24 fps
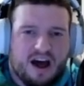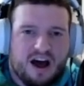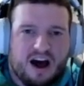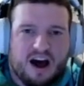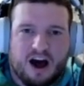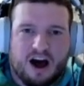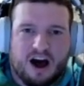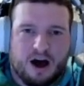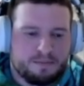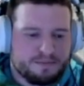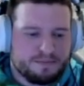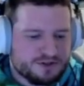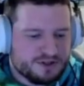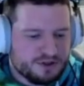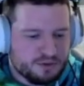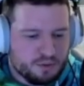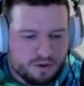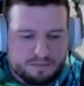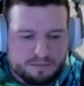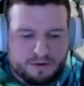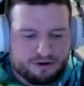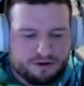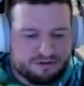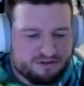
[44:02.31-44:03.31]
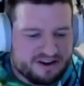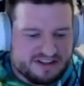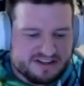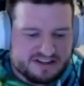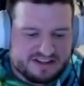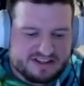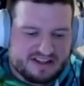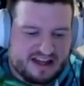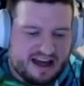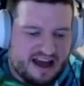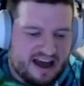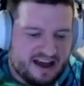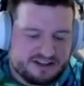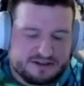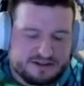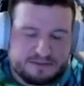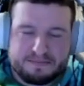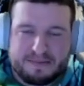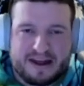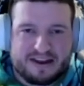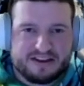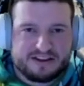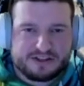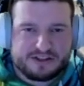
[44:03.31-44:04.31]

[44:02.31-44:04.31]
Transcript: To all the moderators there, to Ben in